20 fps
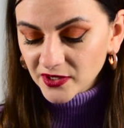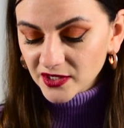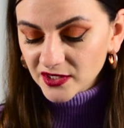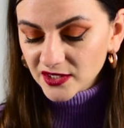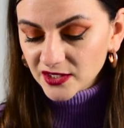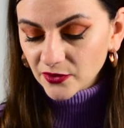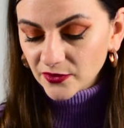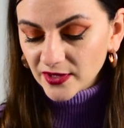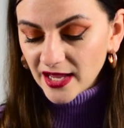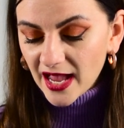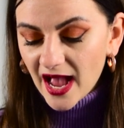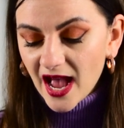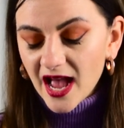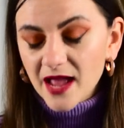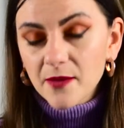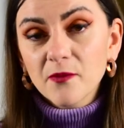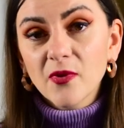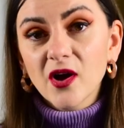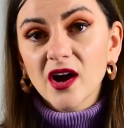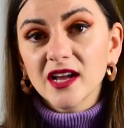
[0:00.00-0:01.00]
So yeah,
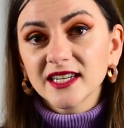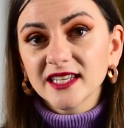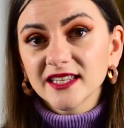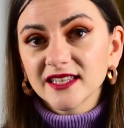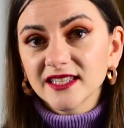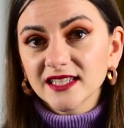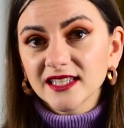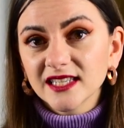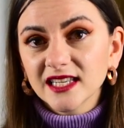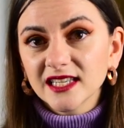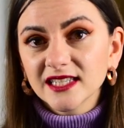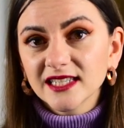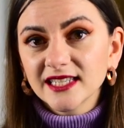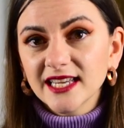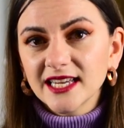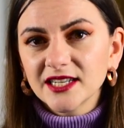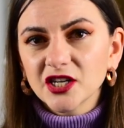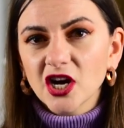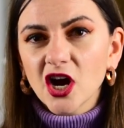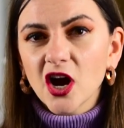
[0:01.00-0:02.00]
I bought this
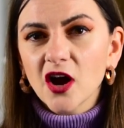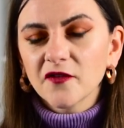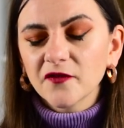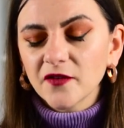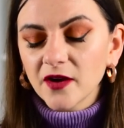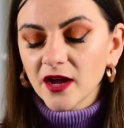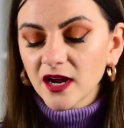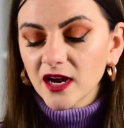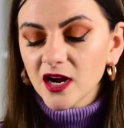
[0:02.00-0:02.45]
set of